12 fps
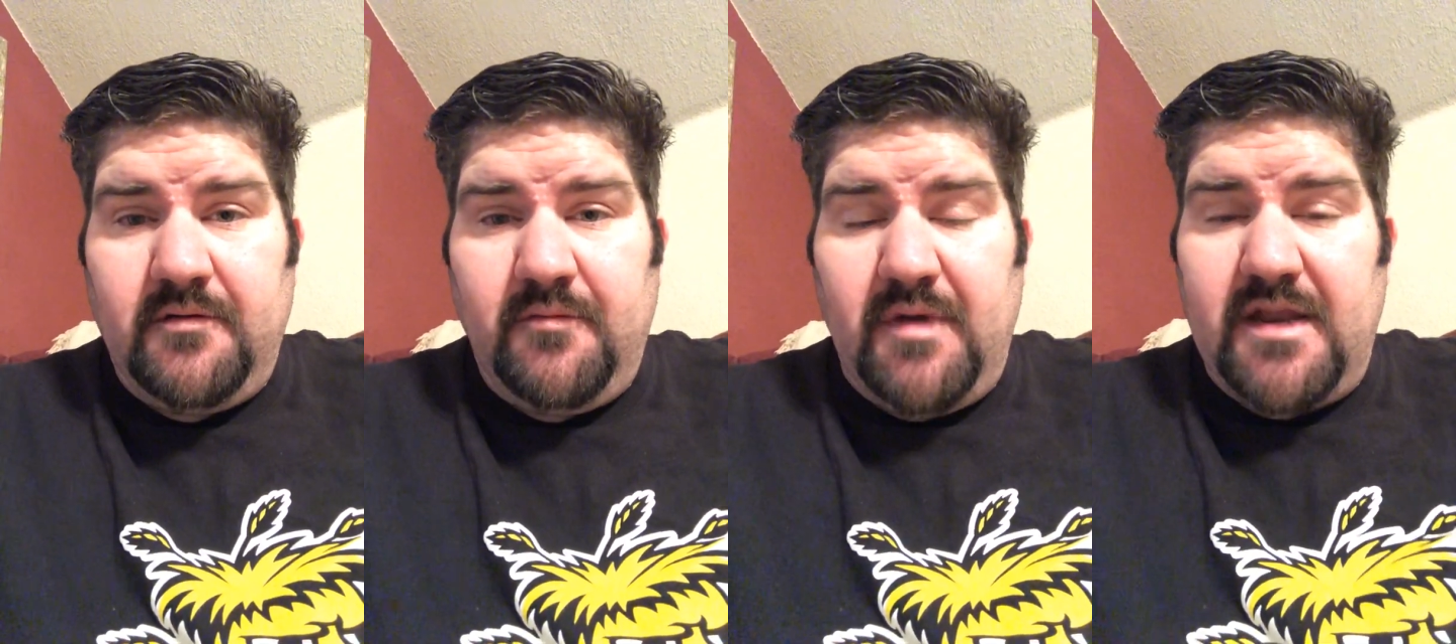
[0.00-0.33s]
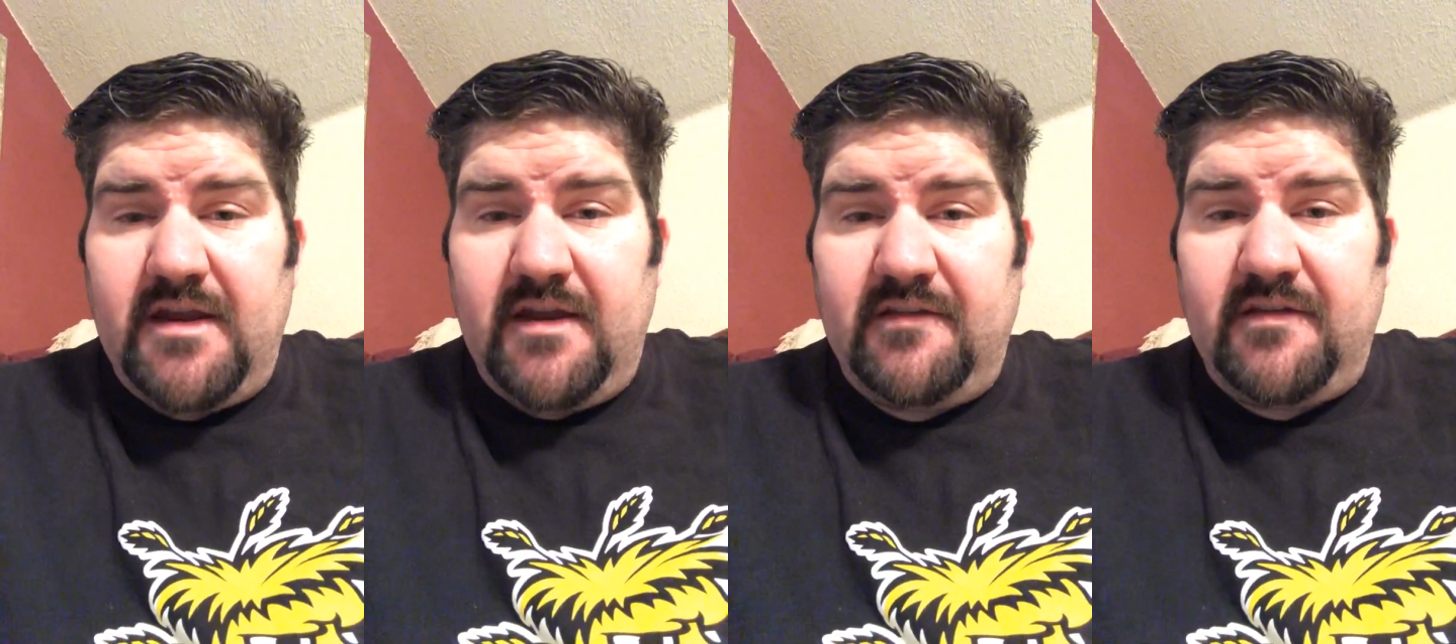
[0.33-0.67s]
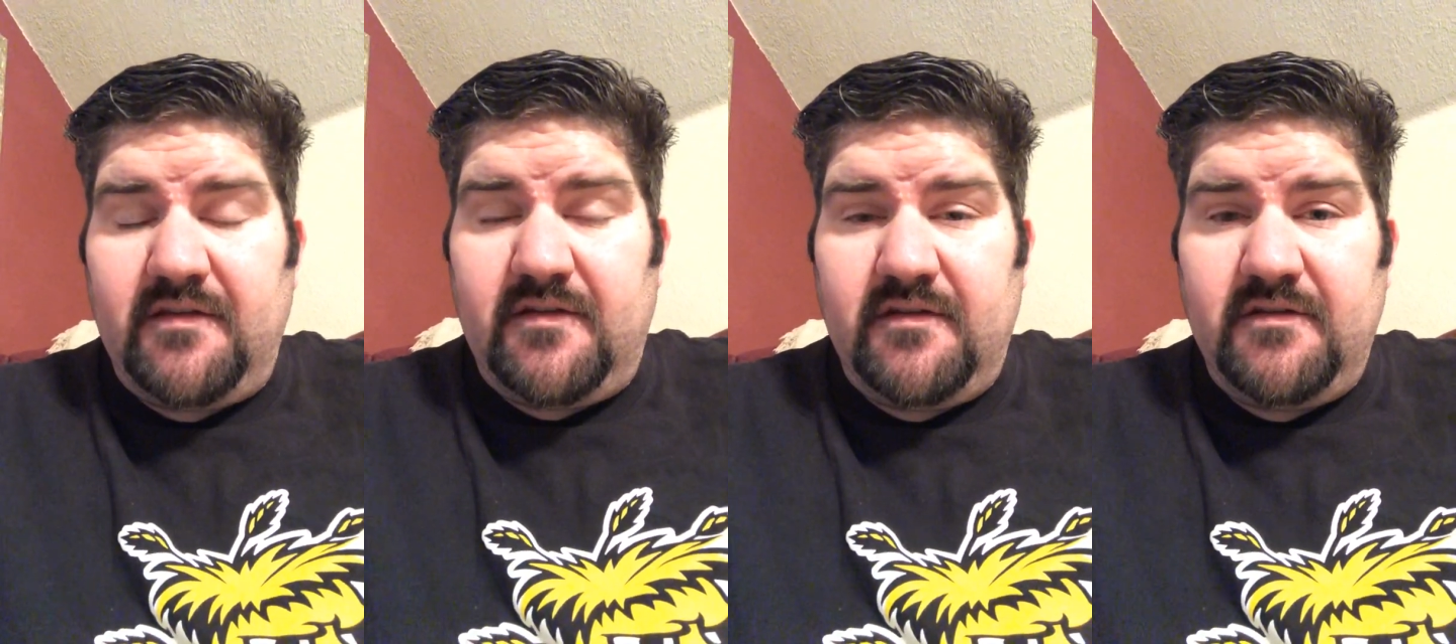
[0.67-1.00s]
but he
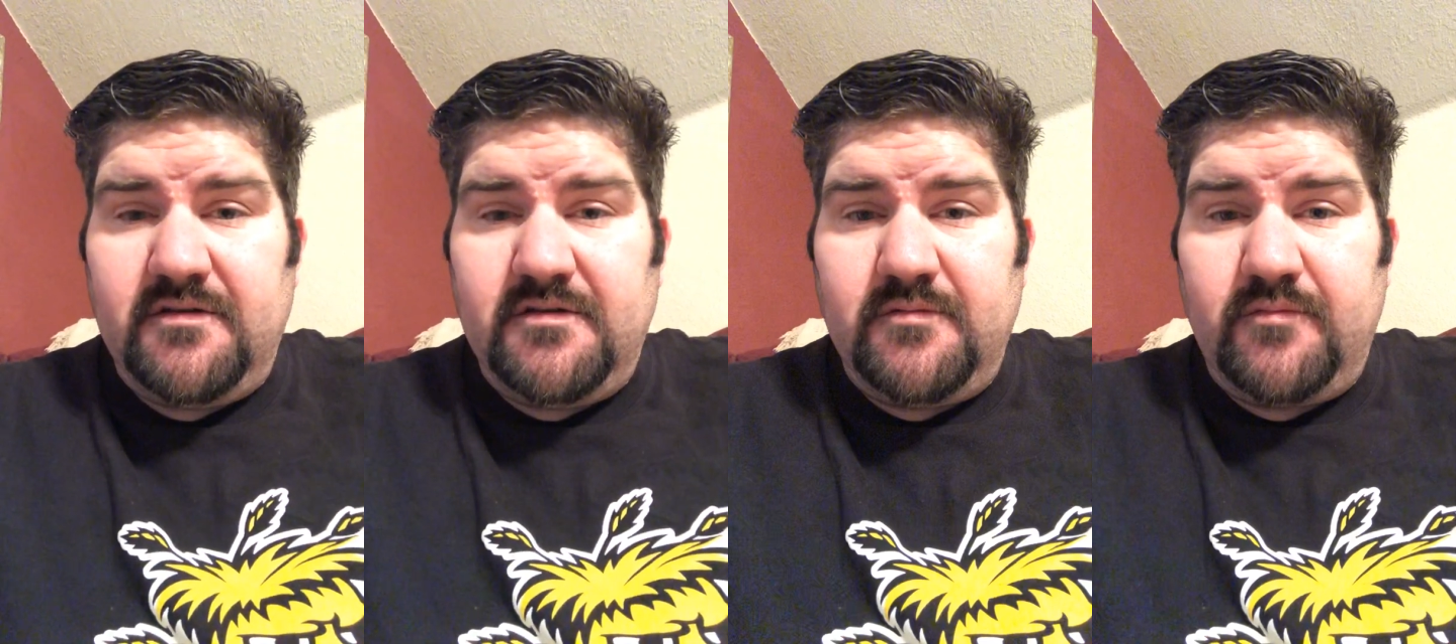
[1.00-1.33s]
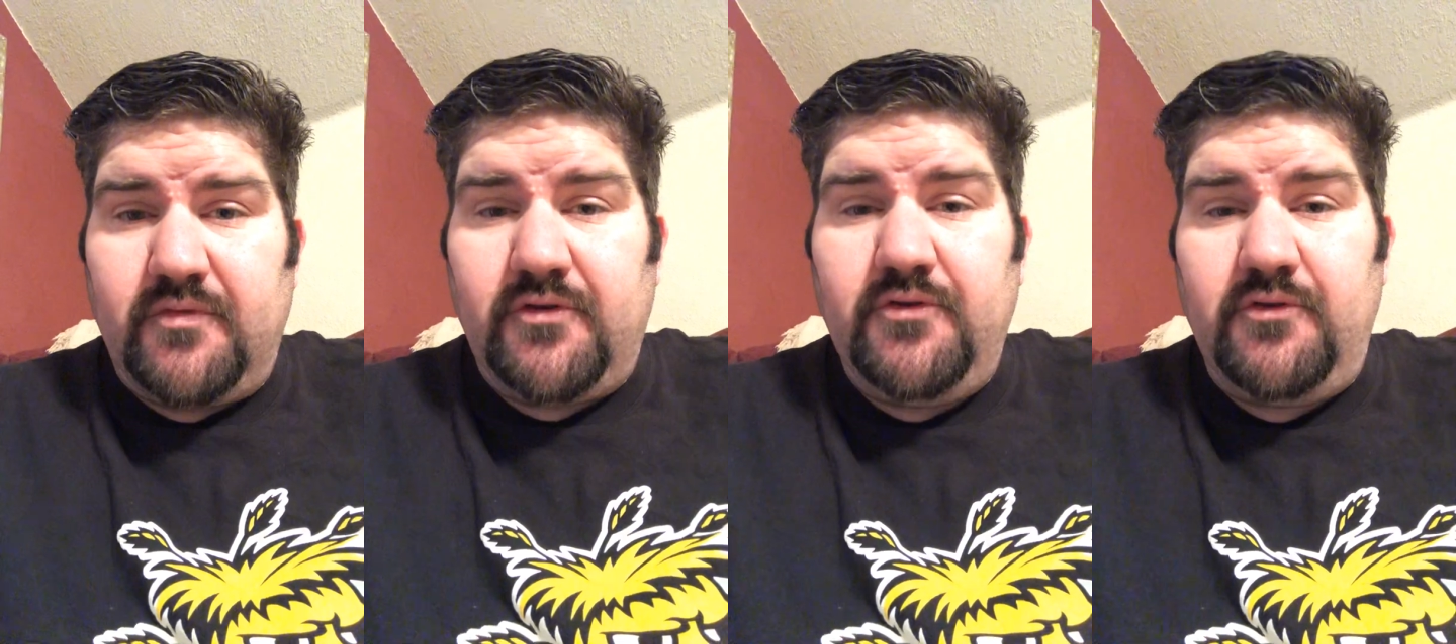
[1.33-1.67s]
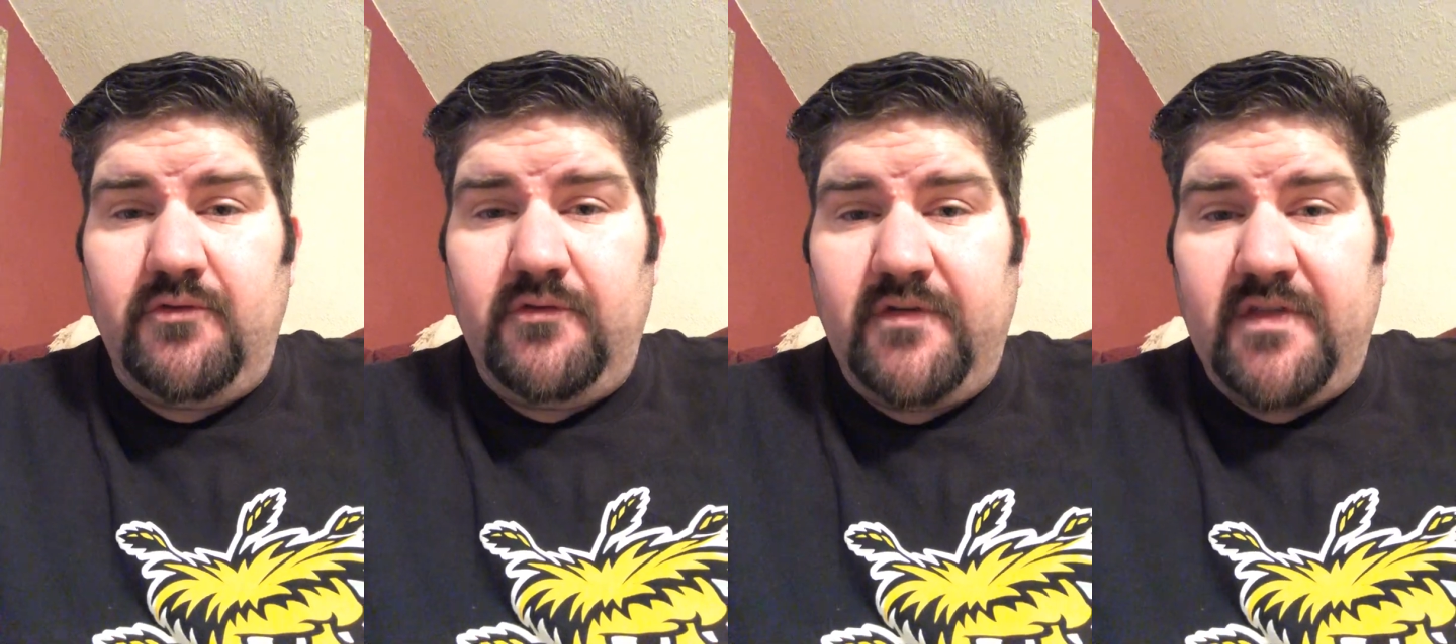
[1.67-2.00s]
doesn't
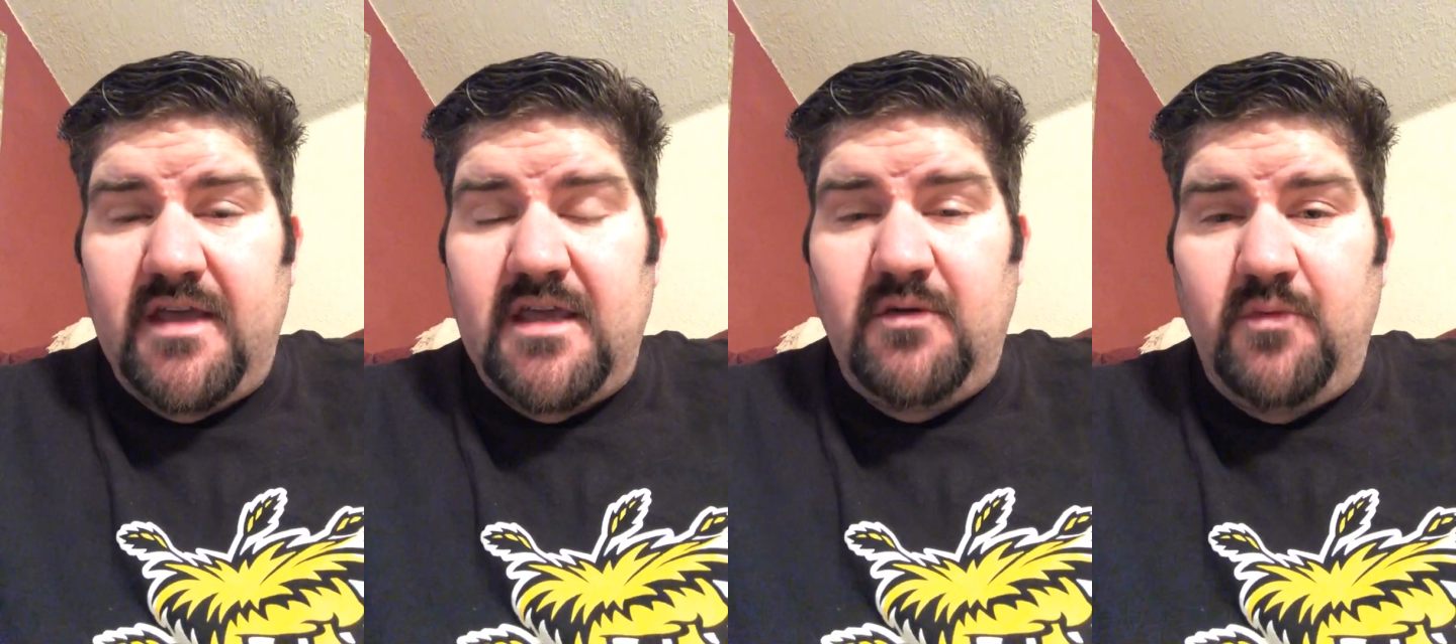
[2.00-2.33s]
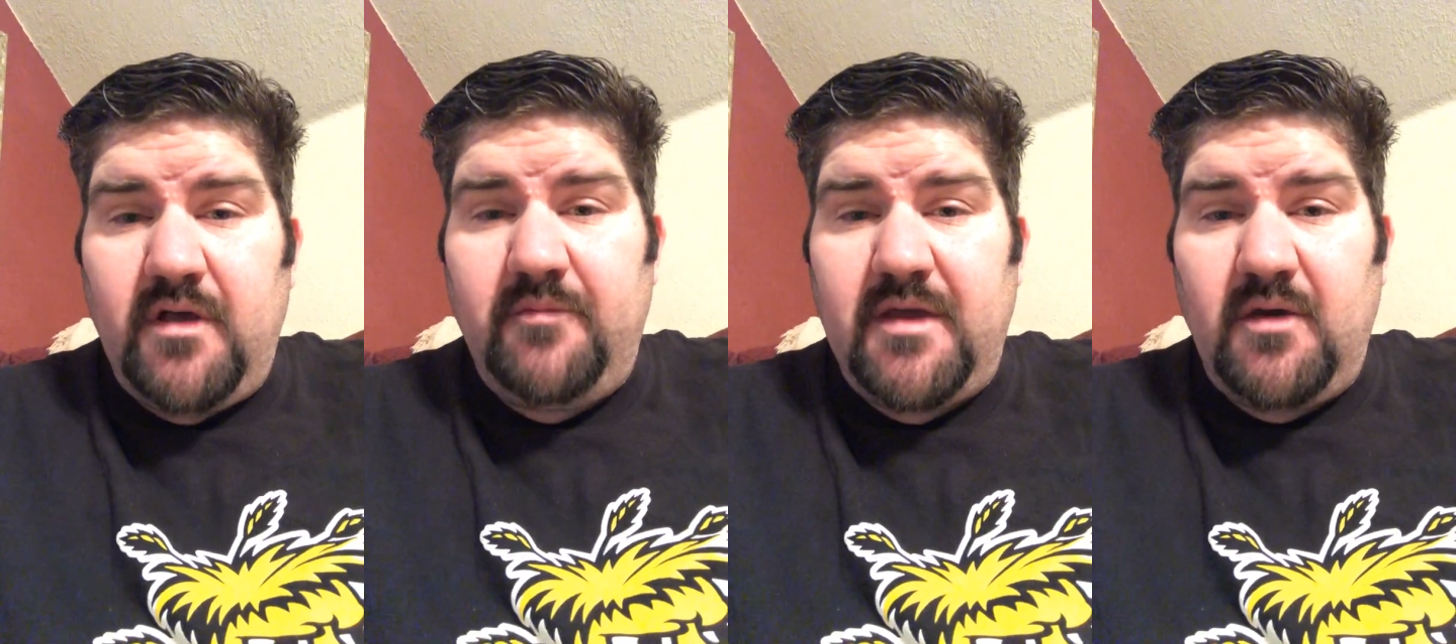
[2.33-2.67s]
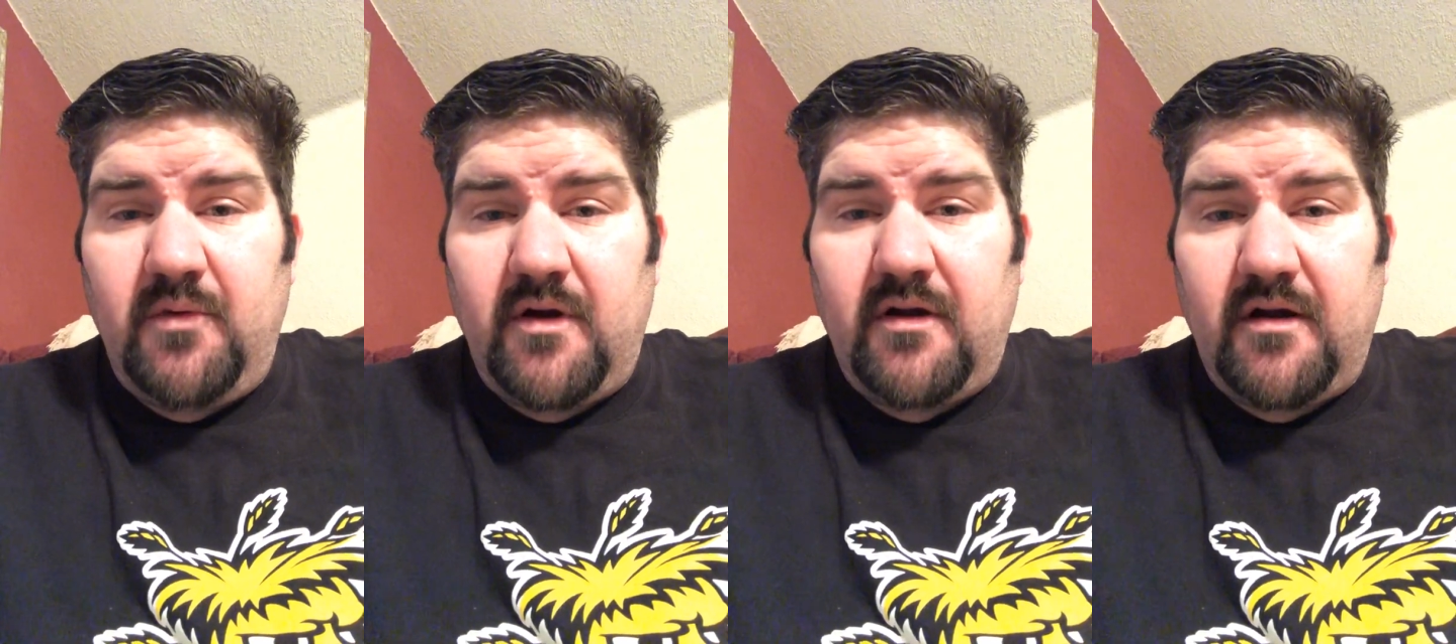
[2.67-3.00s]
prove that he will be a
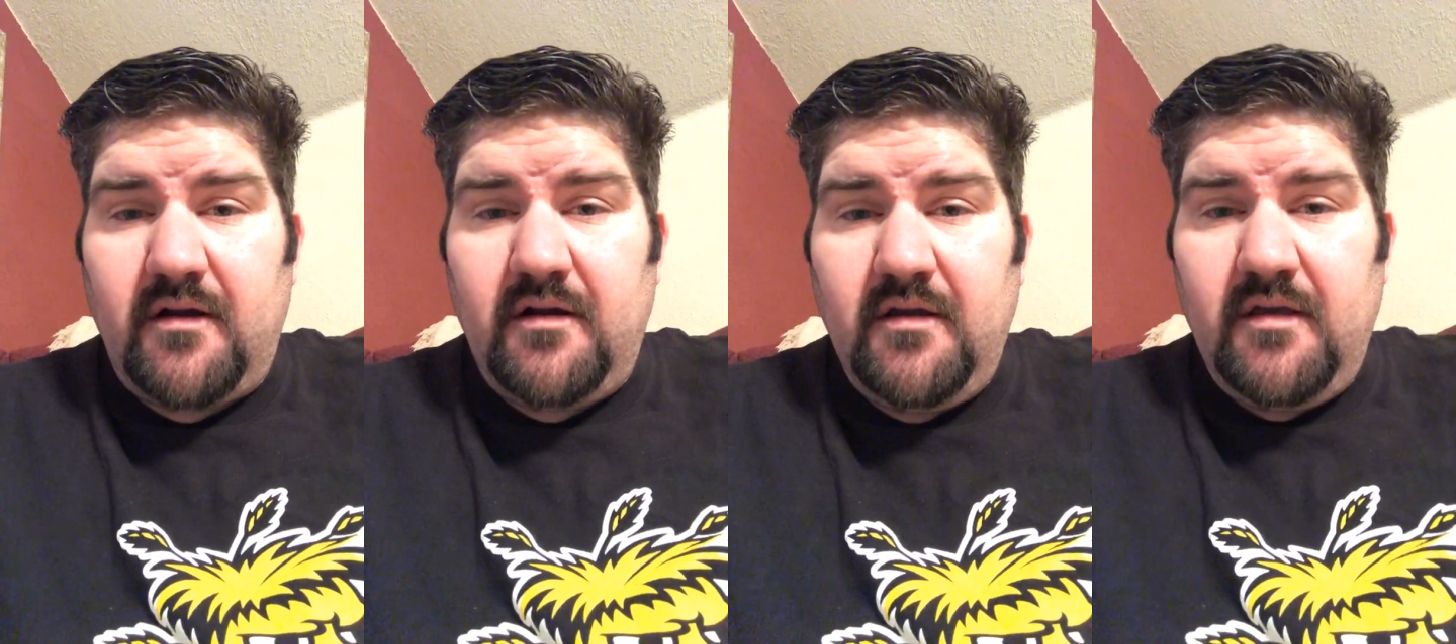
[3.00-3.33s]
worker